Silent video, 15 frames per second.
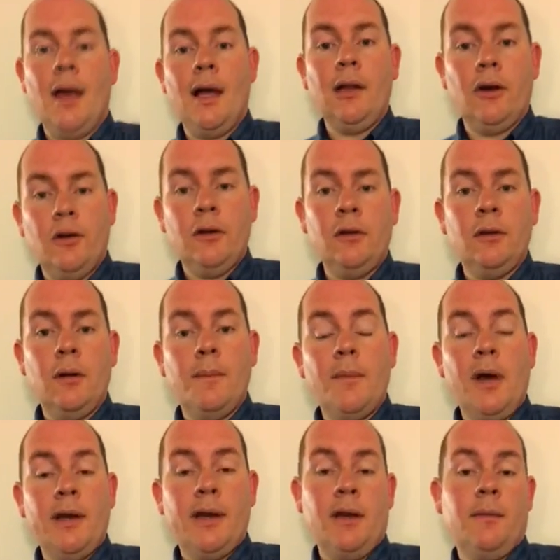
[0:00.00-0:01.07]
Hello,
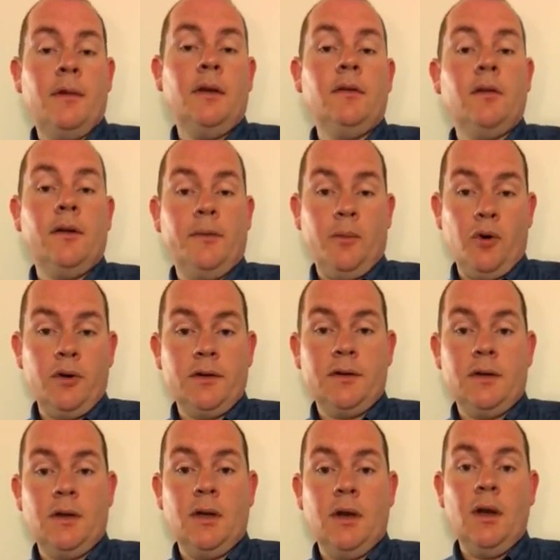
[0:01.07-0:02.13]
my name is Chris
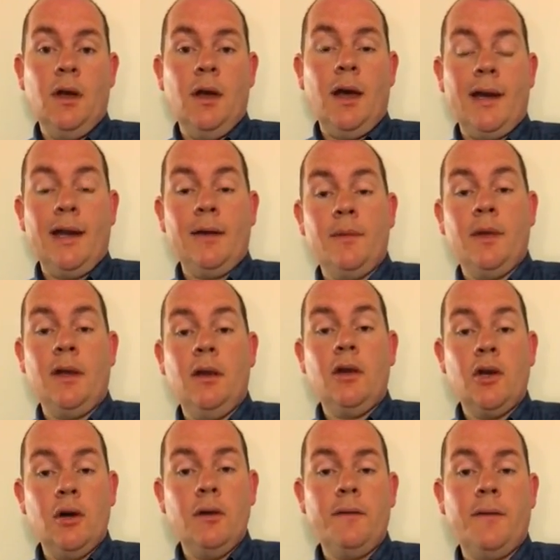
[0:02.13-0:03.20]
Pointon, and I am the
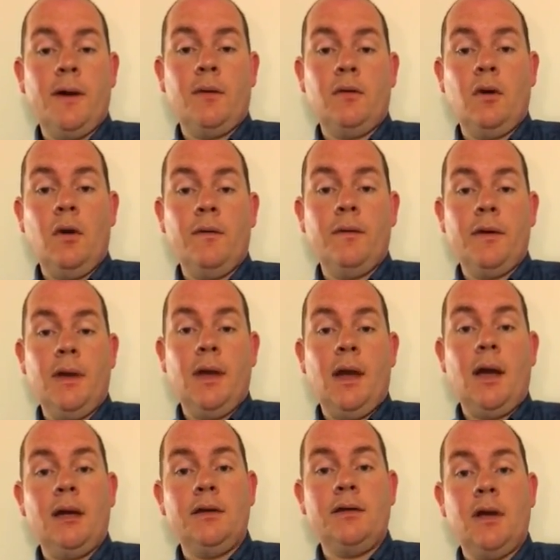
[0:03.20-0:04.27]
co-founder of the
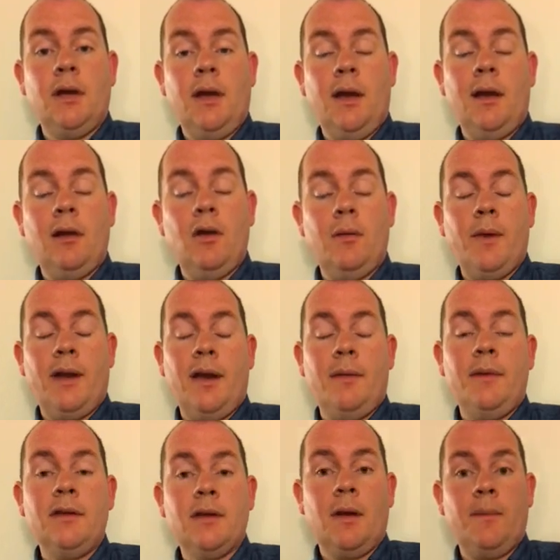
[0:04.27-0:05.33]
hashtag Hello My
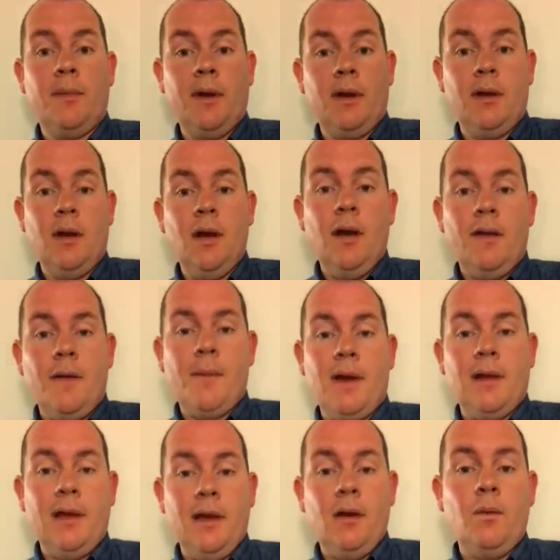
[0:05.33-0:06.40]
Name Is campaign that my
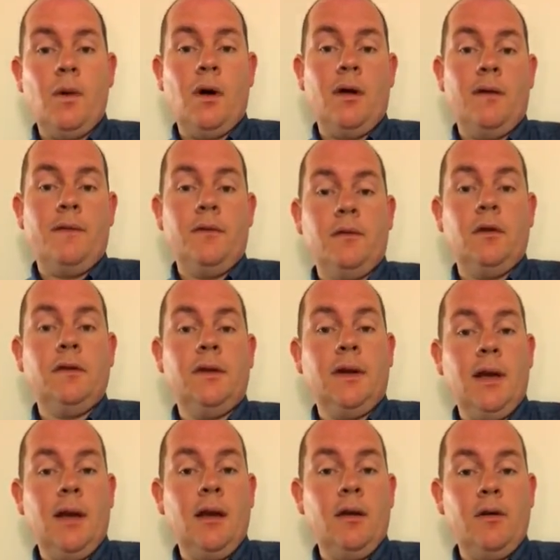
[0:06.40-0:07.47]
late wife, Dr.
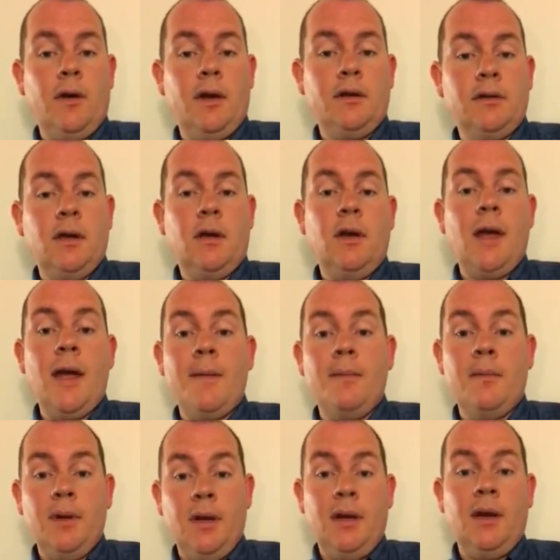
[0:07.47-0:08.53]
Kate Granger,
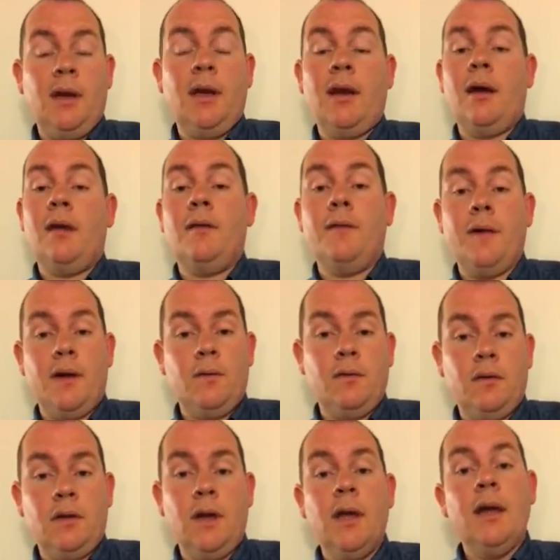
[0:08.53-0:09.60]
MBE, and I
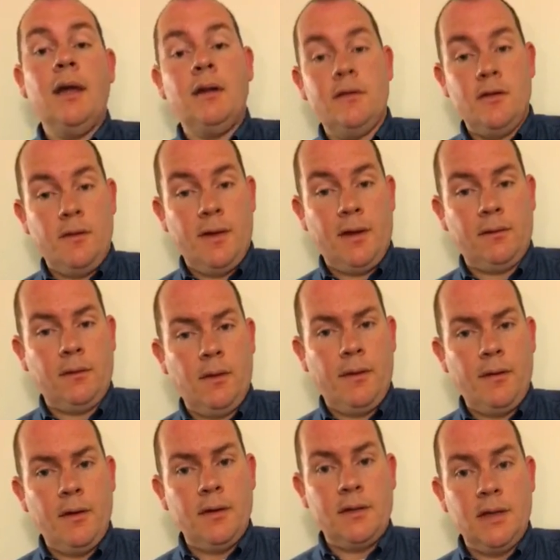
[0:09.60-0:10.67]
founded in
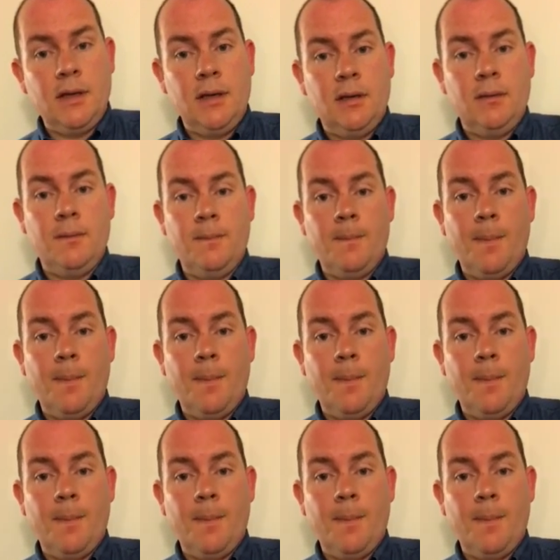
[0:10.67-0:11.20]
2013.